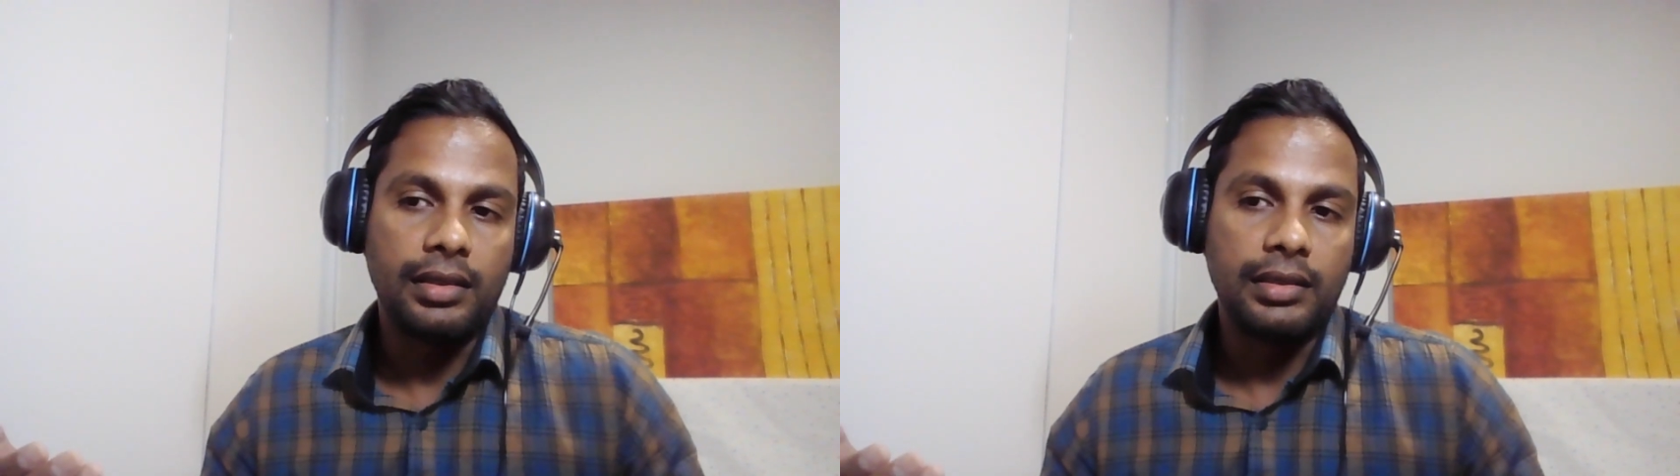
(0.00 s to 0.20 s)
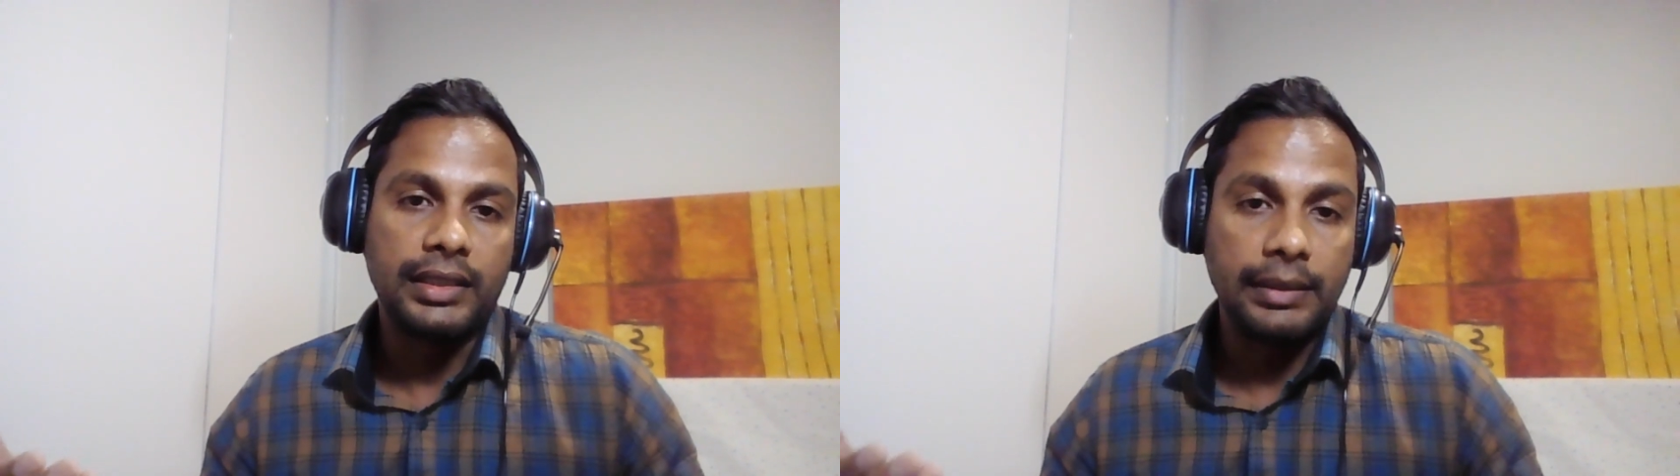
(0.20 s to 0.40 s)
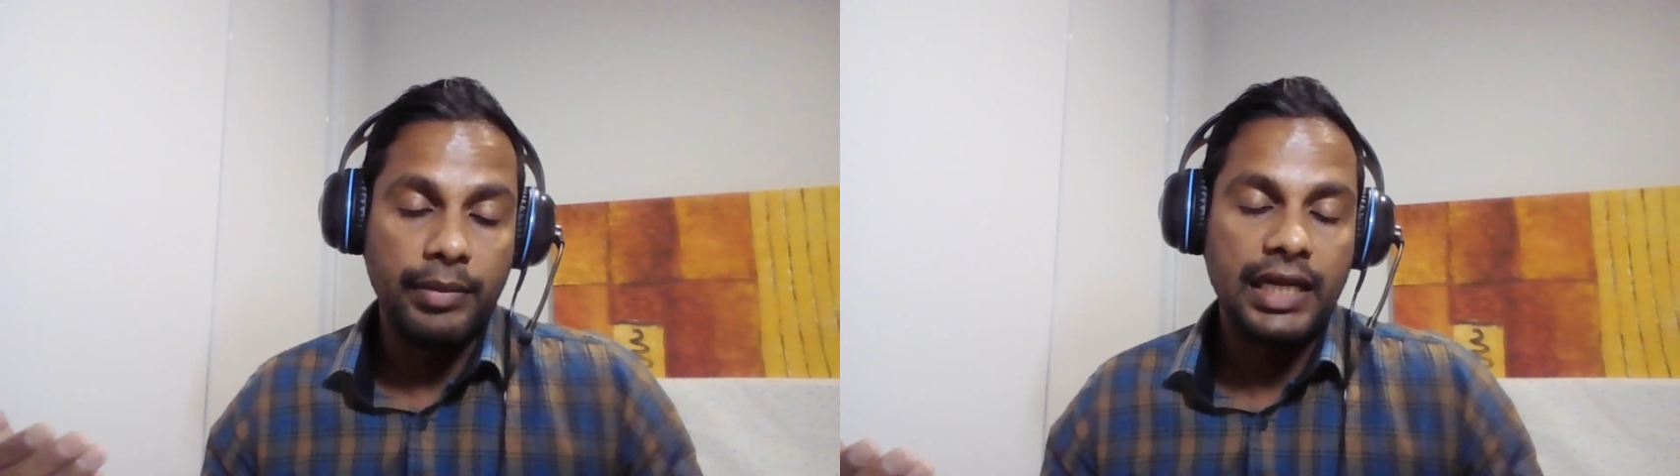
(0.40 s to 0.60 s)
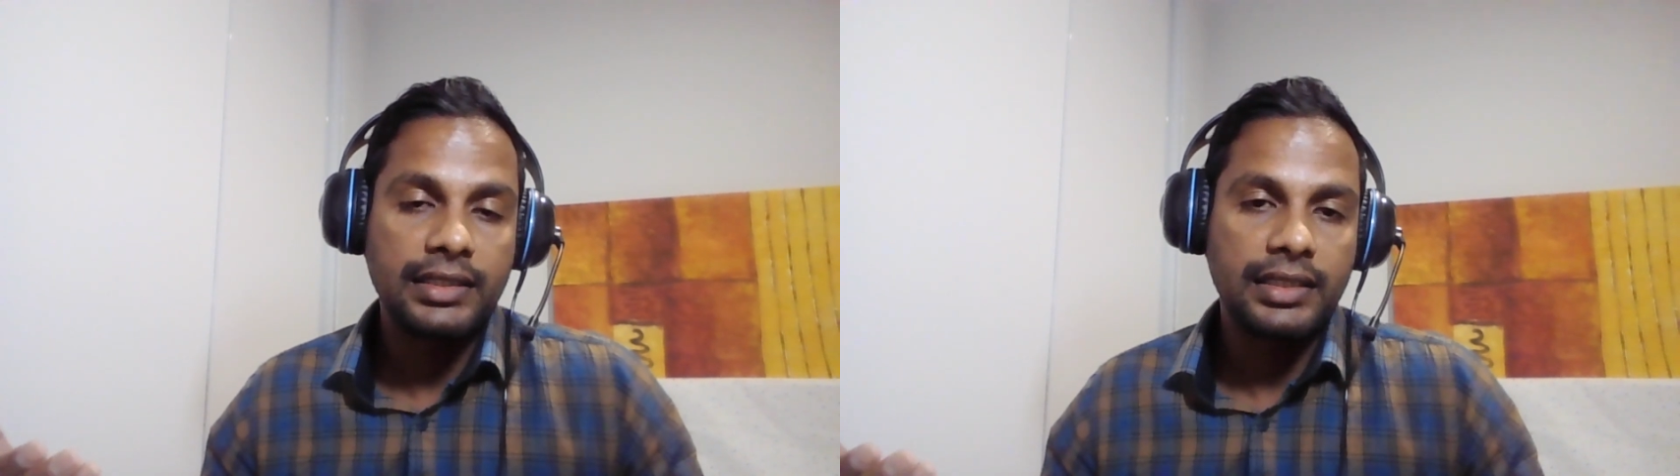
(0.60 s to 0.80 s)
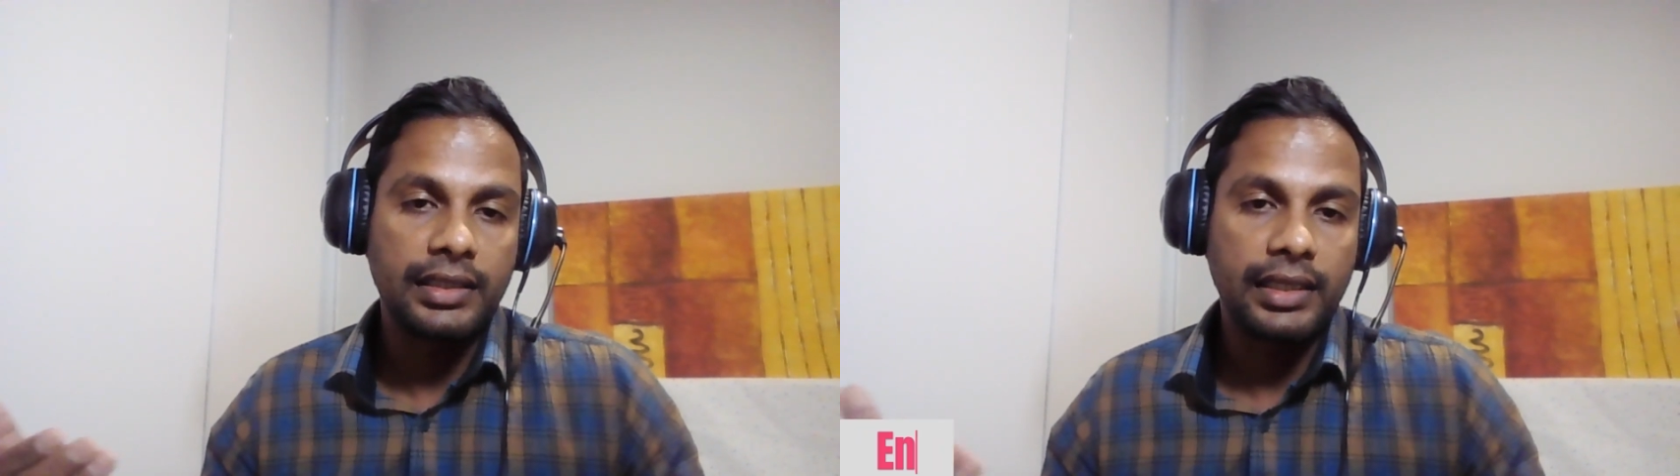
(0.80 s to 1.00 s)
the
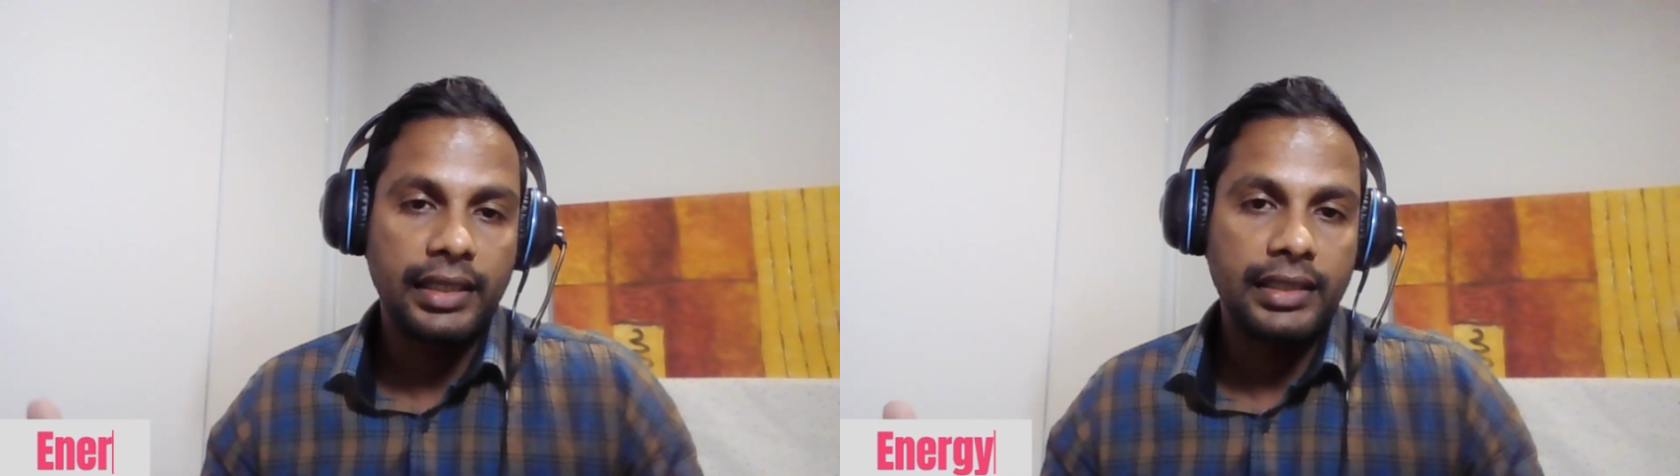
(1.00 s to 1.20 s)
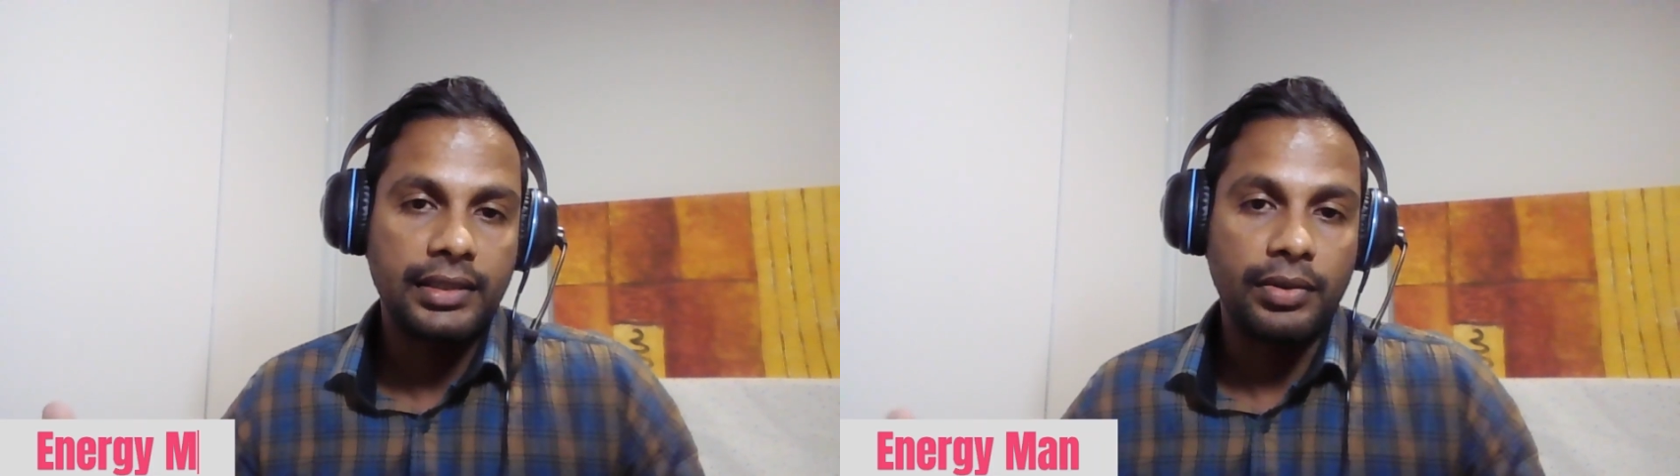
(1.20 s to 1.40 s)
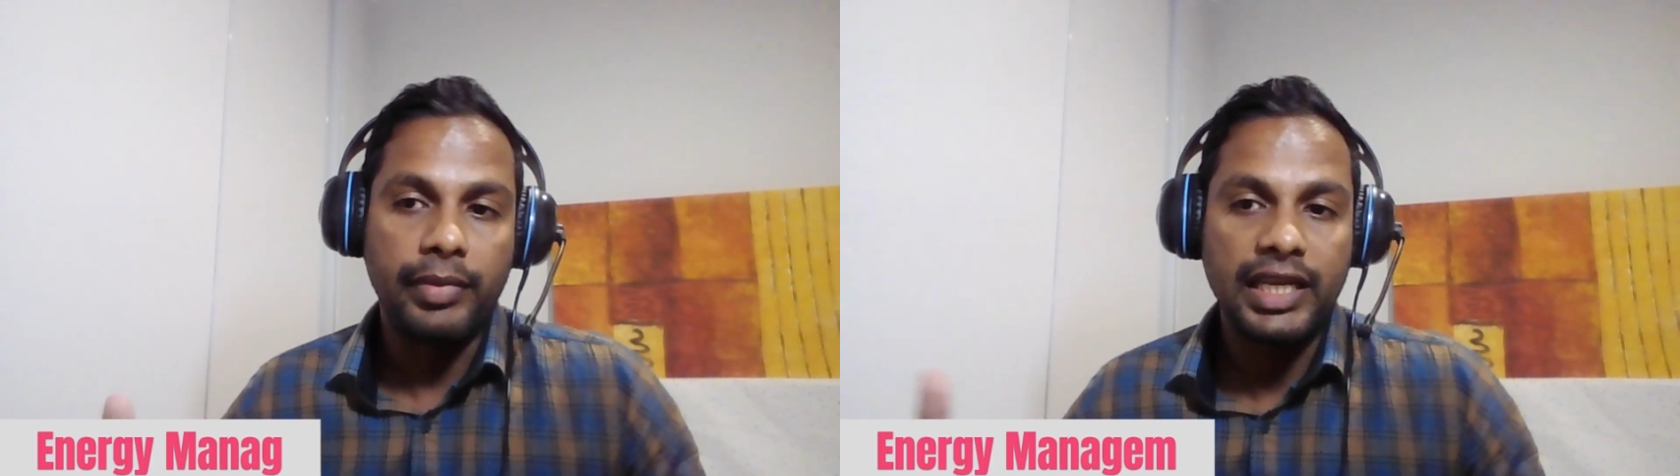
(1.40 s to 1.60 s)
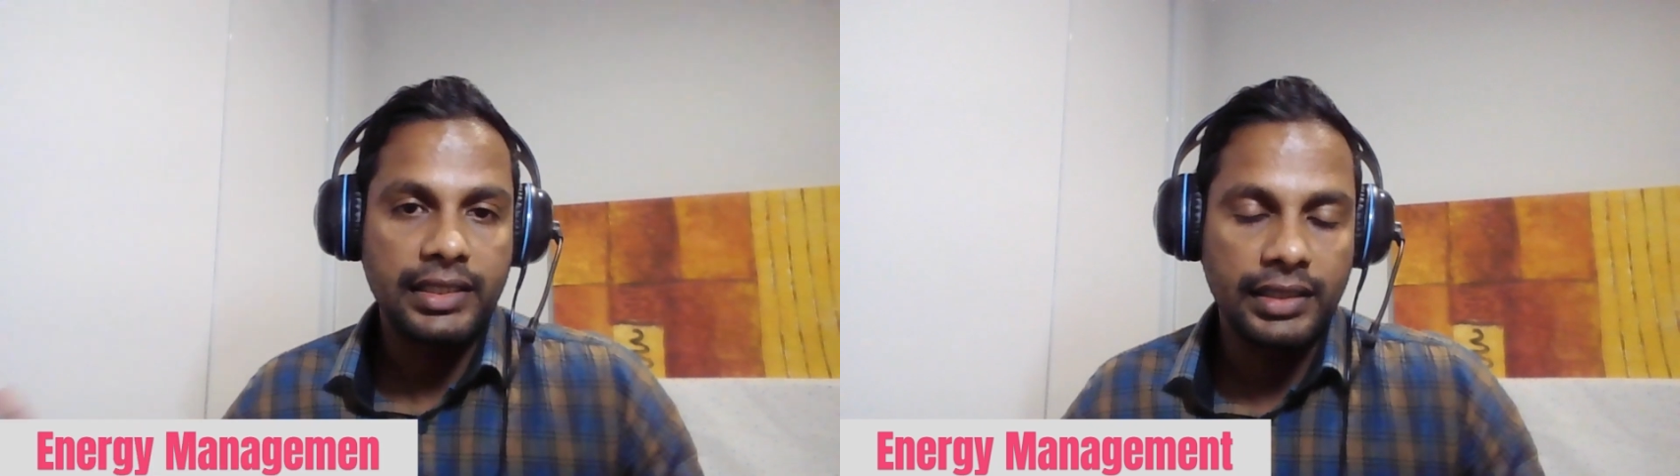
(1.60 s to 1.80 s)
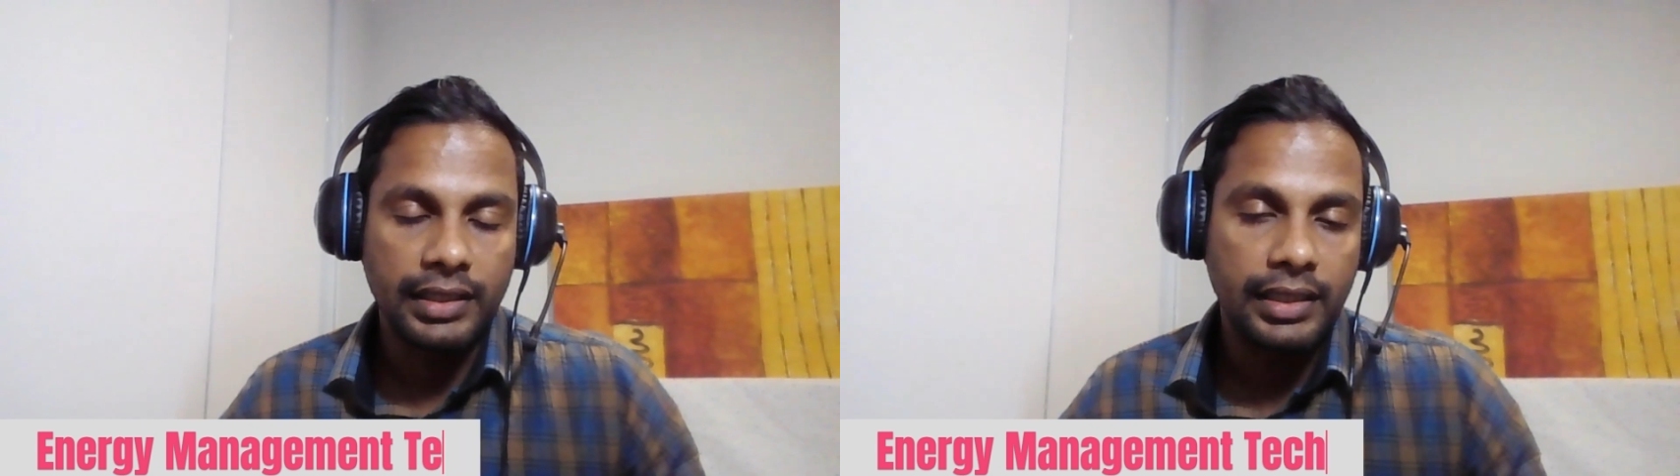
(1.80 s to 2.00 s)
balancing the grid or
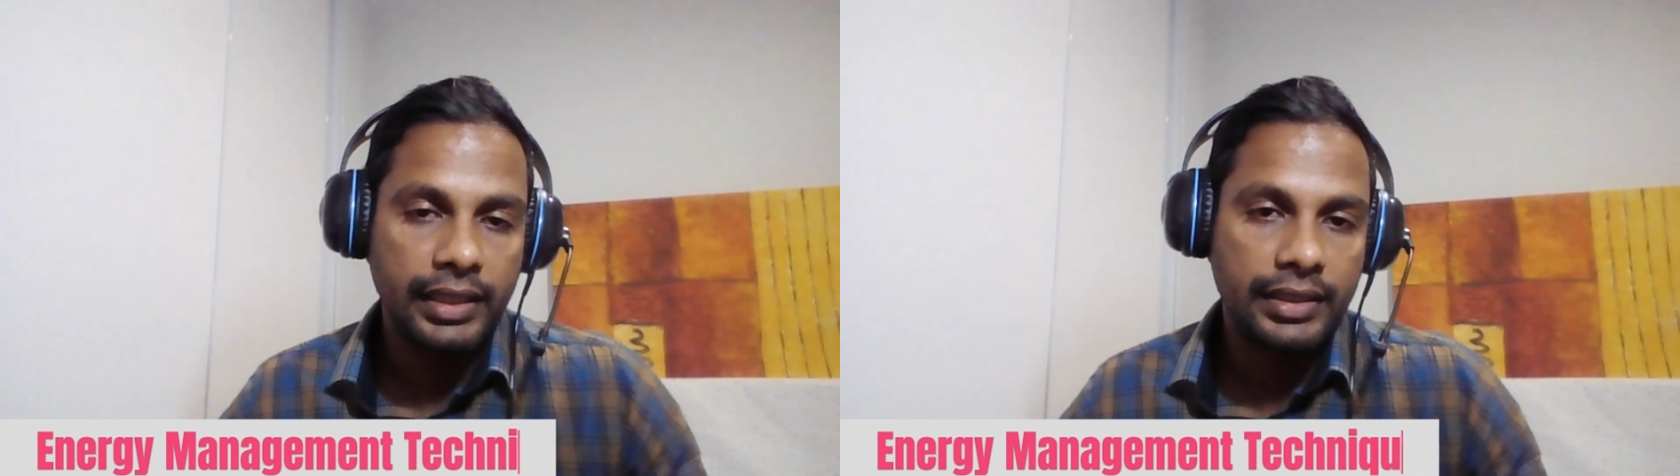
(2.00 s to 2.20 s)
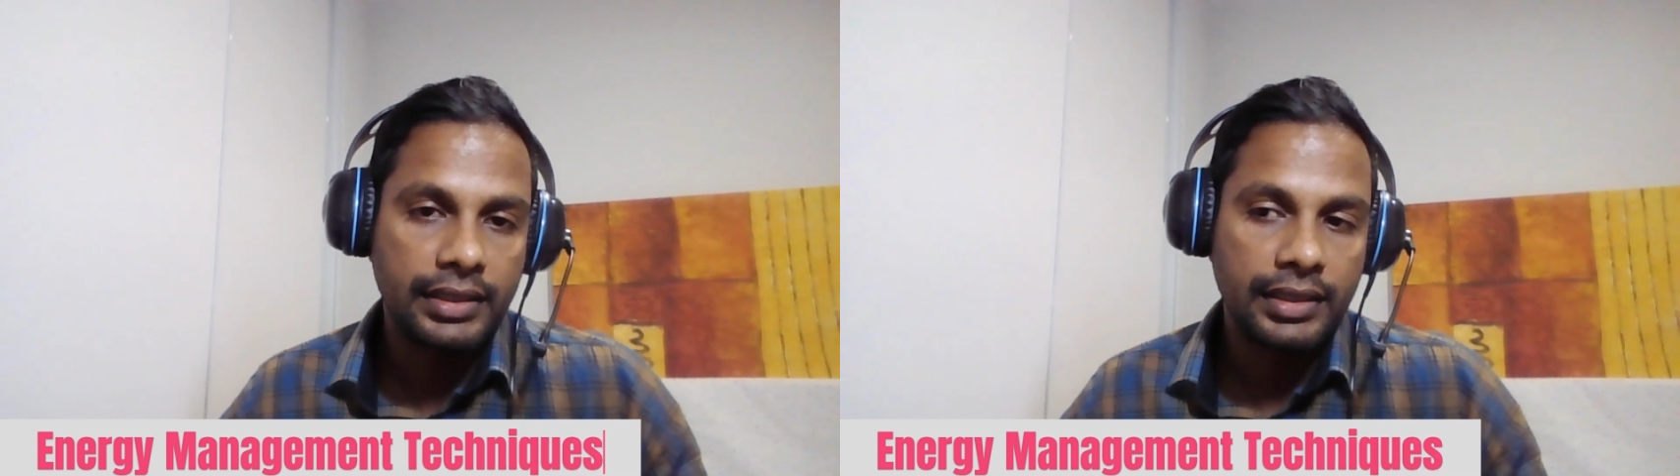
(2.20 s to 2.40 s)
managing the grid,